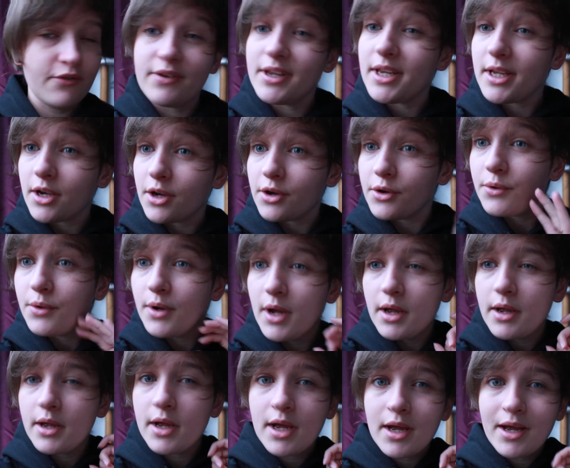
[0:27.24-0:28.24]
video
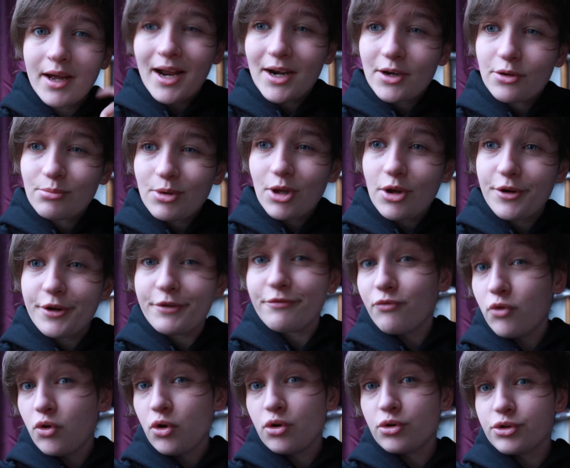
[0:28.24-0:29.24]
and upload it
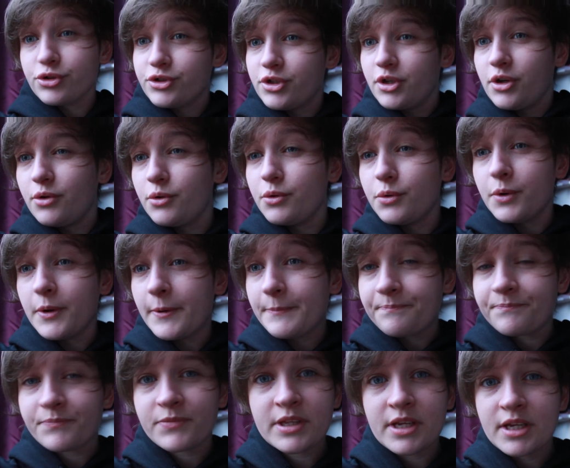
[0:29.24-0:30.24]
raw so
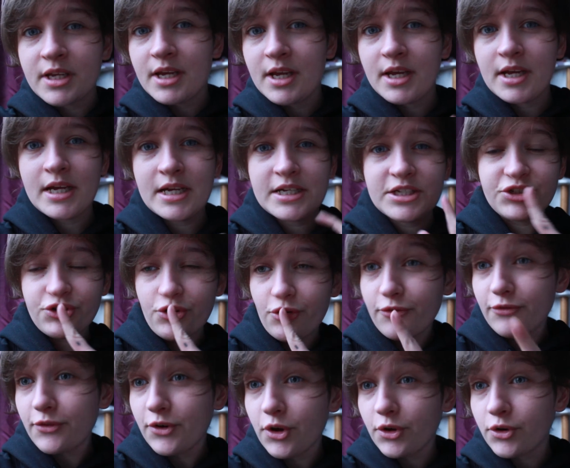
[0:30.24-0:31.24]
Sorry
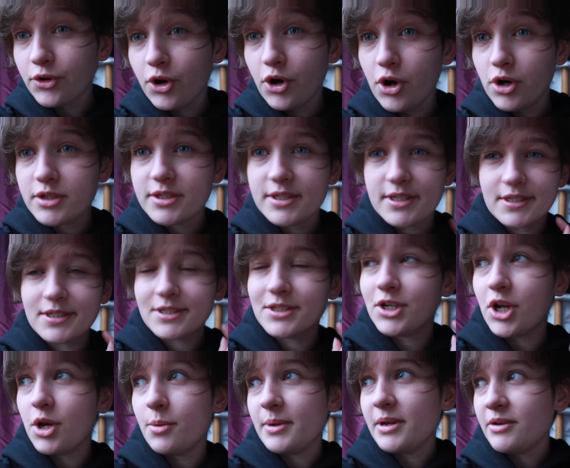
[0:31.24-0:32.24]
for no cuts, this is
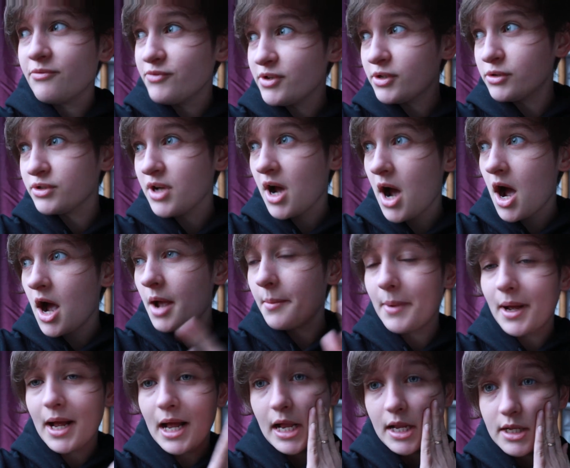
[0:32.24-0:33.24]
going to be in real
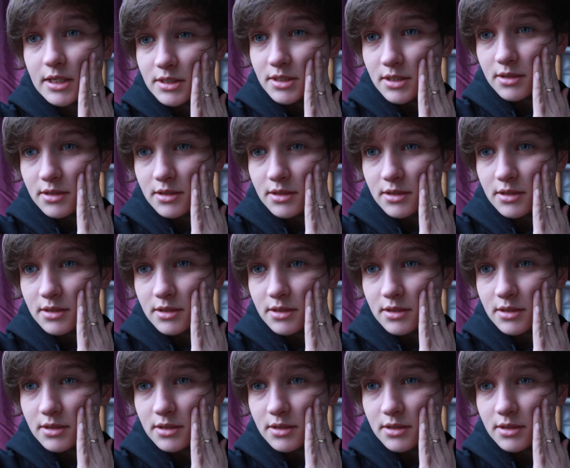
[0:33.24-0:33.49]
time and